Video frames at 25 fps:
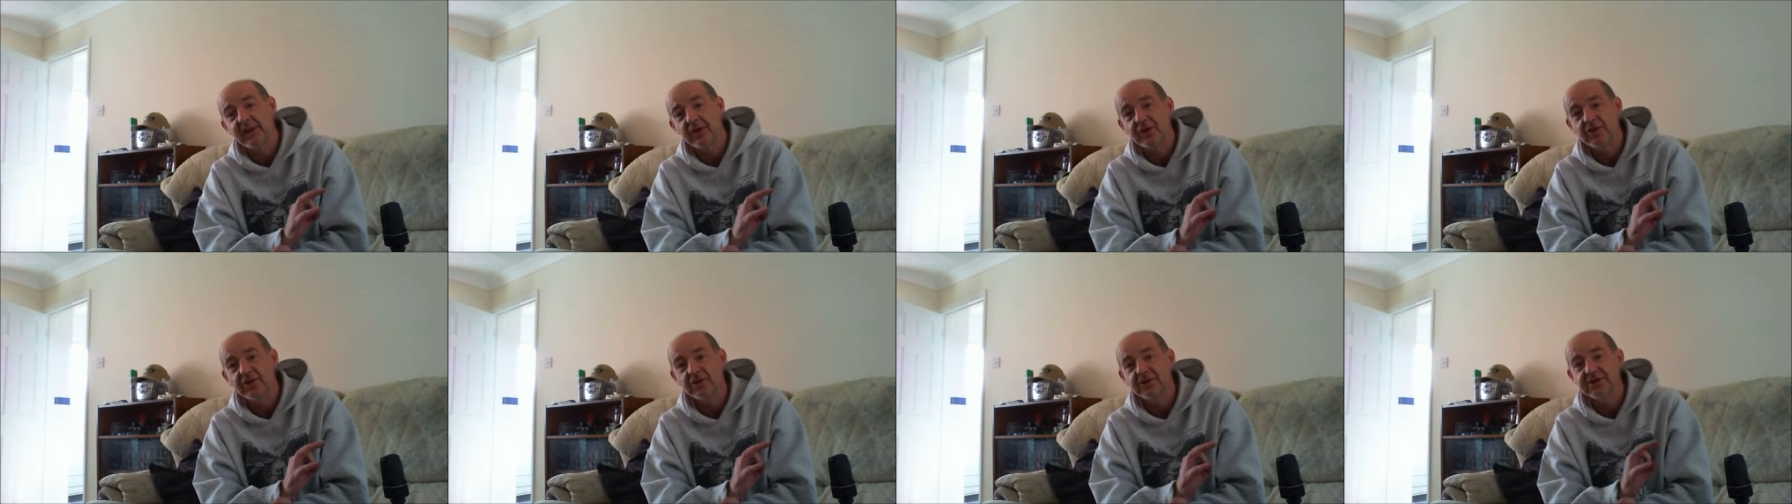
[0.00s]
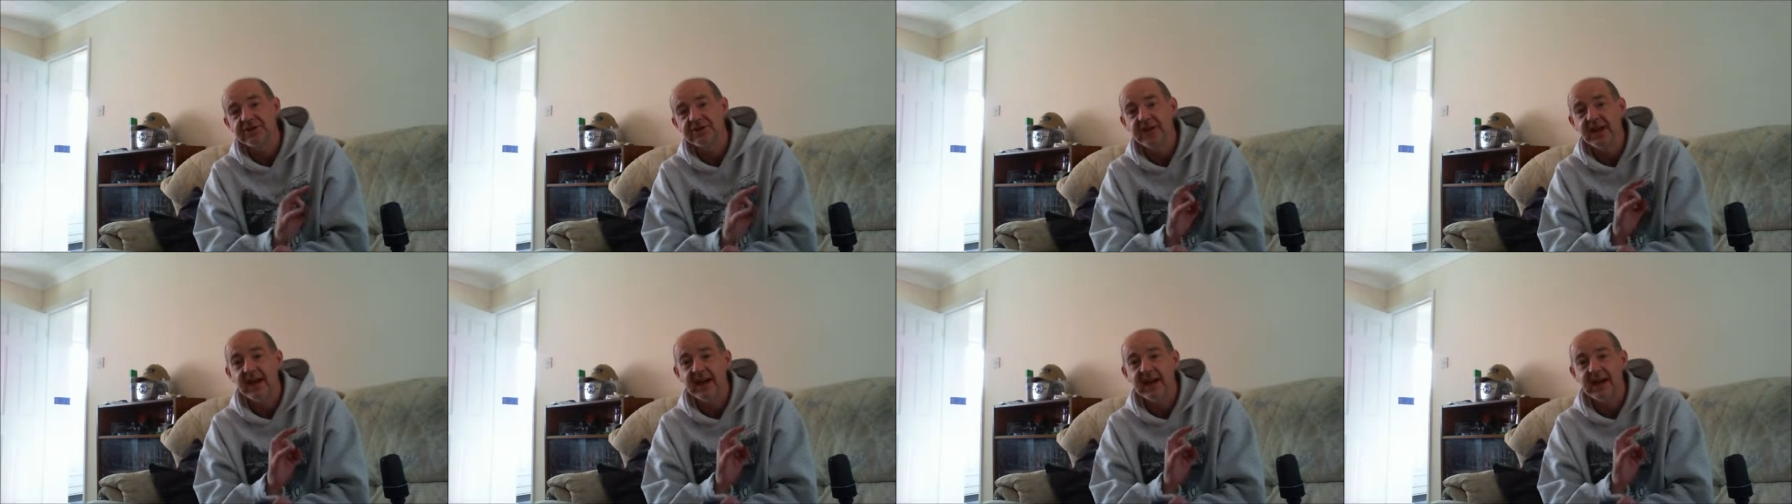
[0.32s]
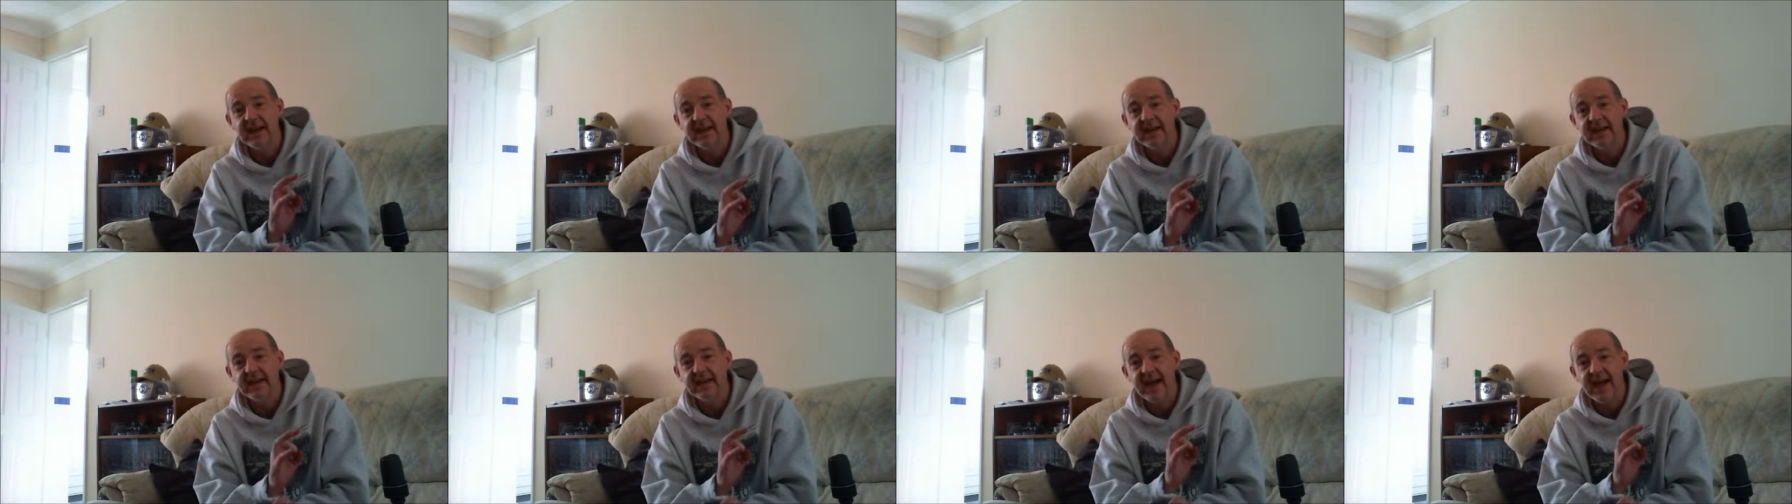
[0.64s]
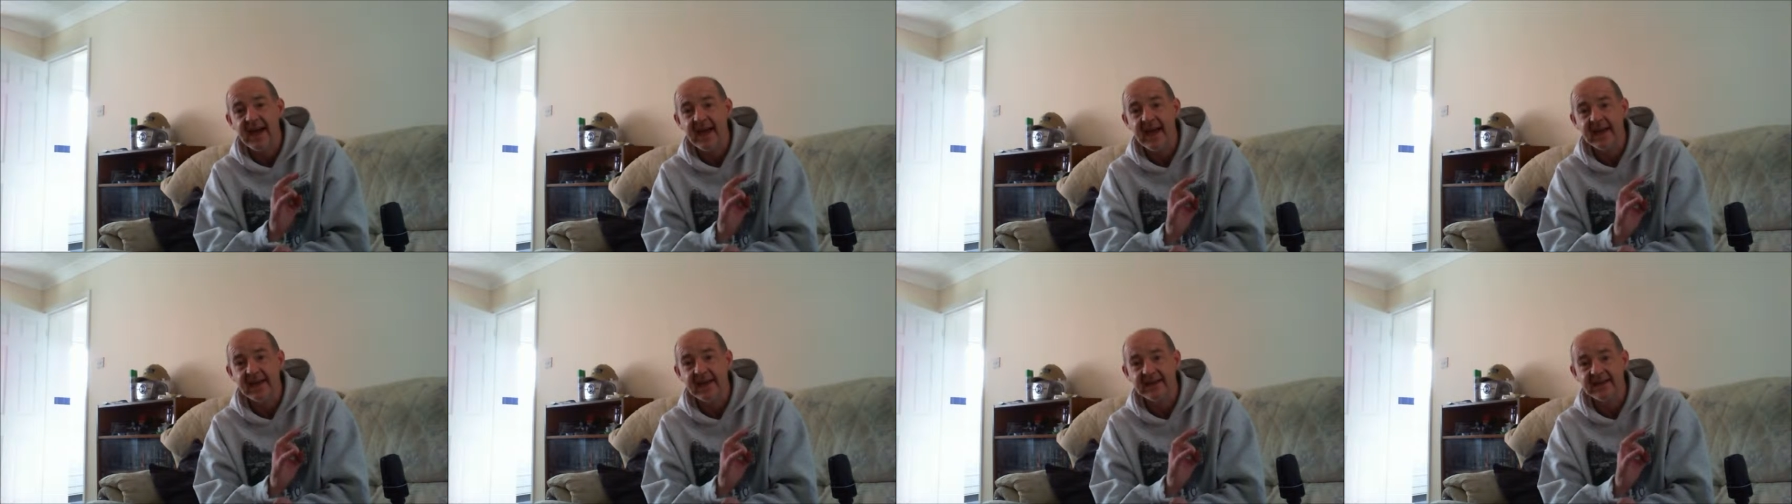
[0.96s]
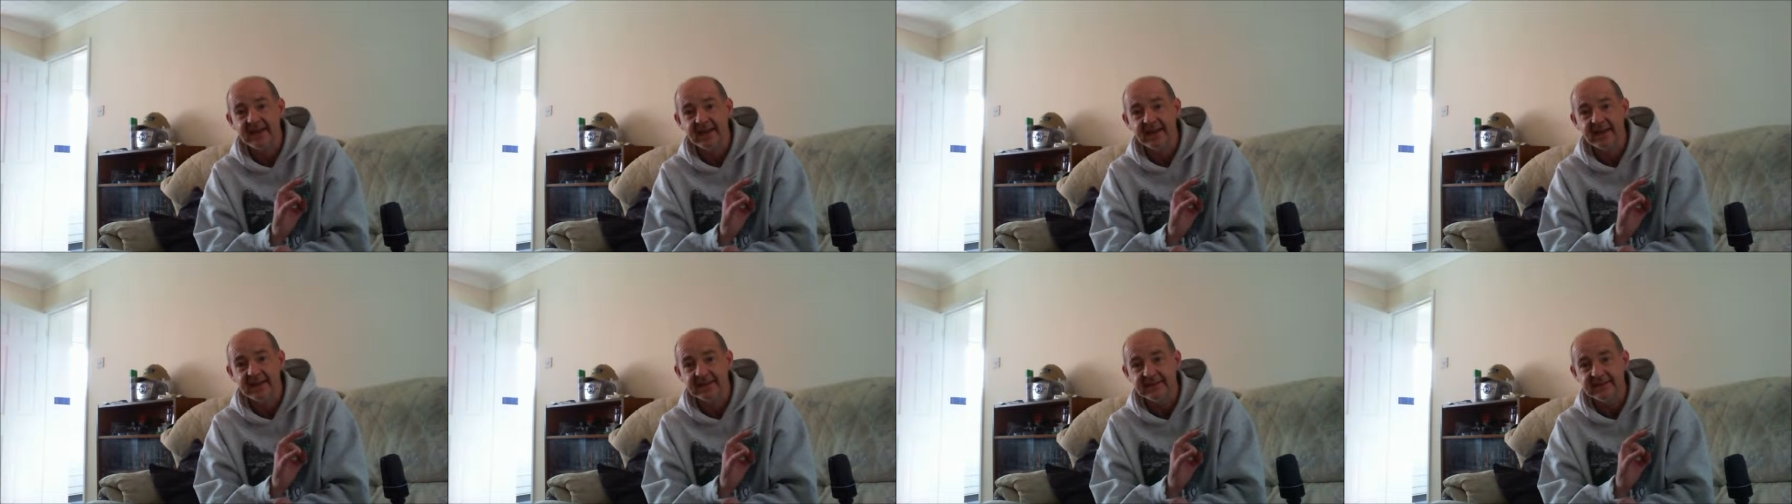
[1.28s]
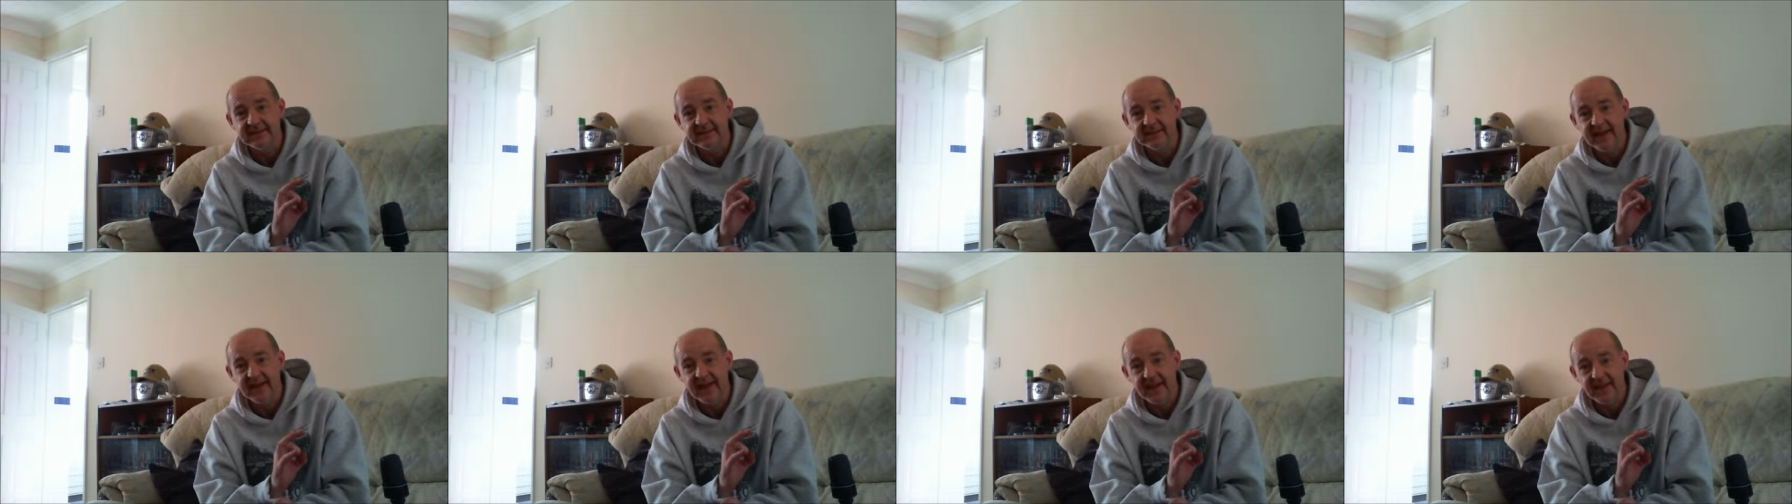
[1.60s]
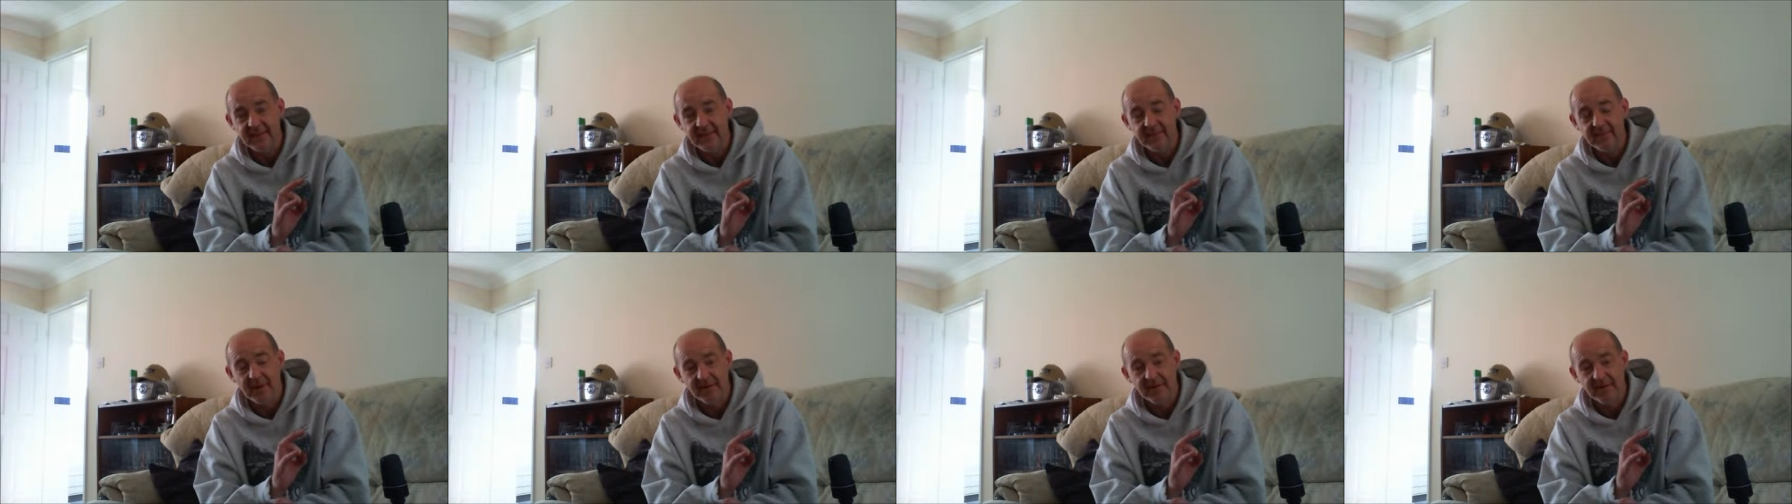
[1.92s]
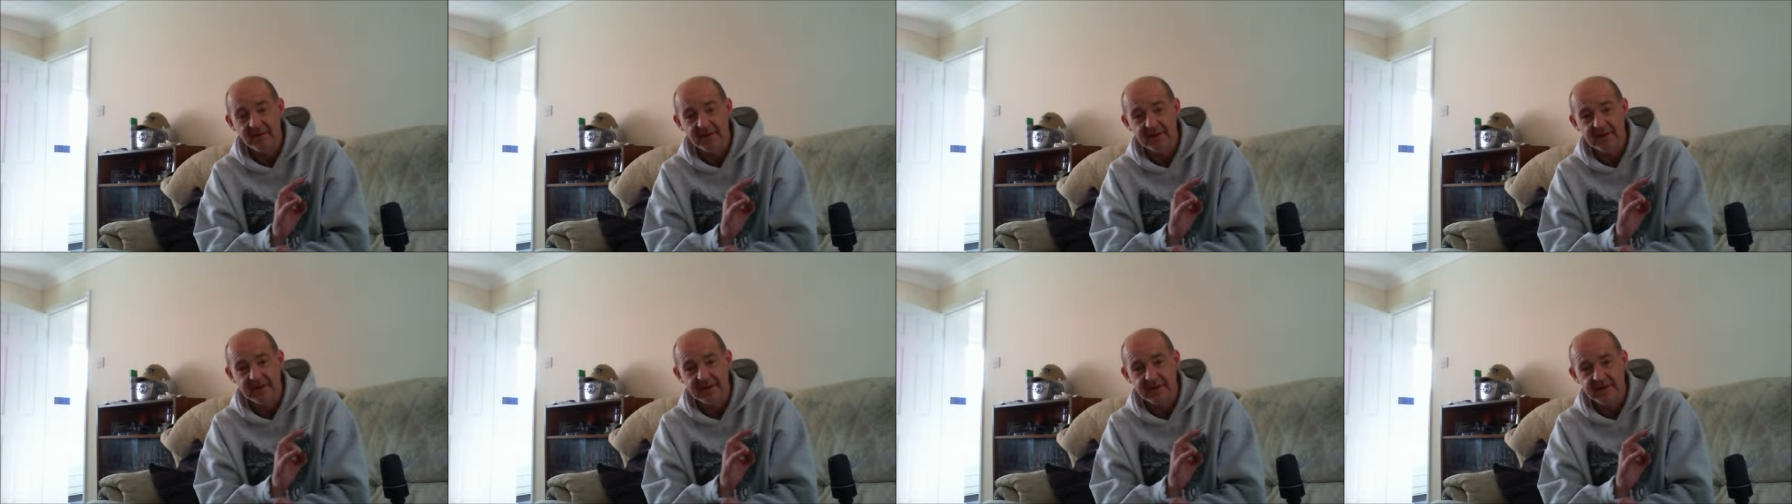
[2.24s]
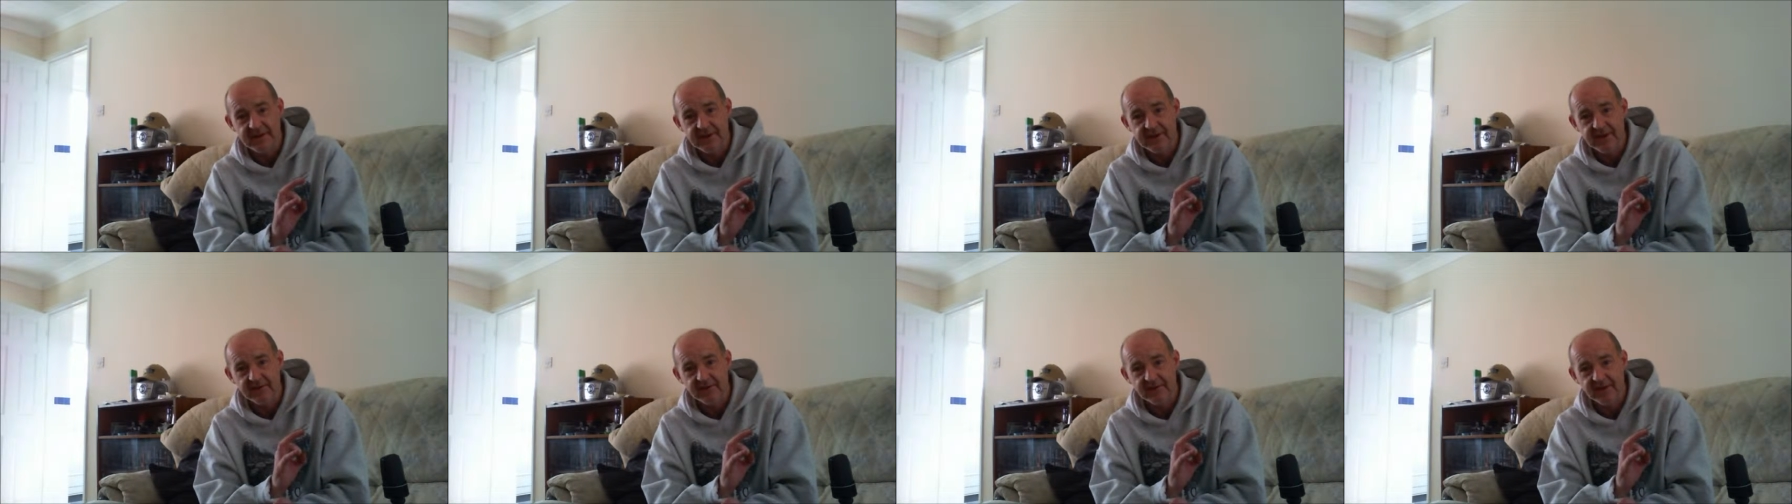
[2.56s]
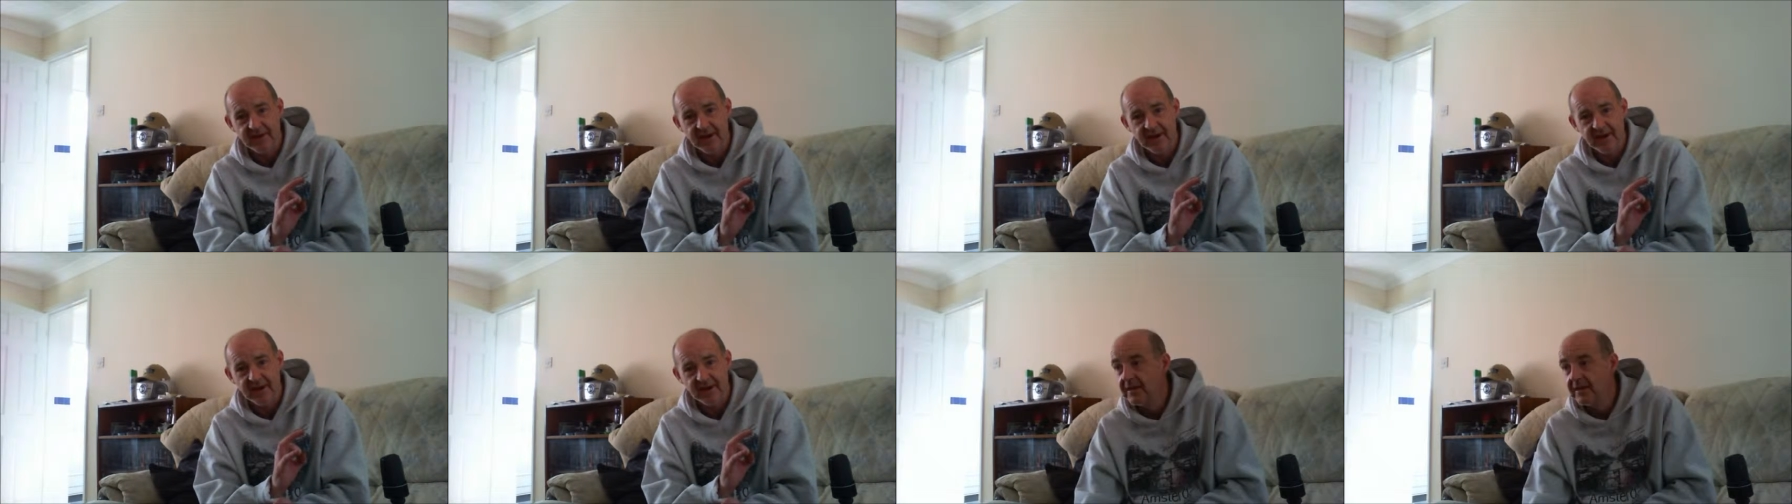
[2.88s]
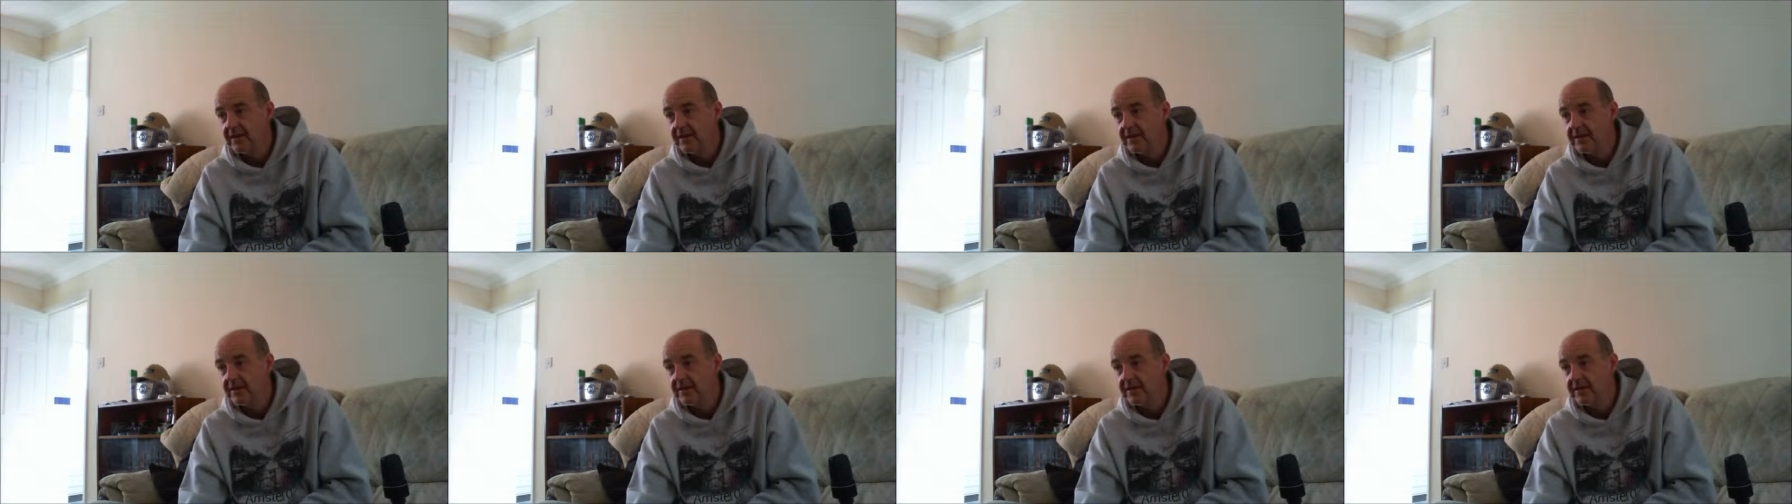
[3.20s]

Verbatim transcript: got an air date at the moment in the UK.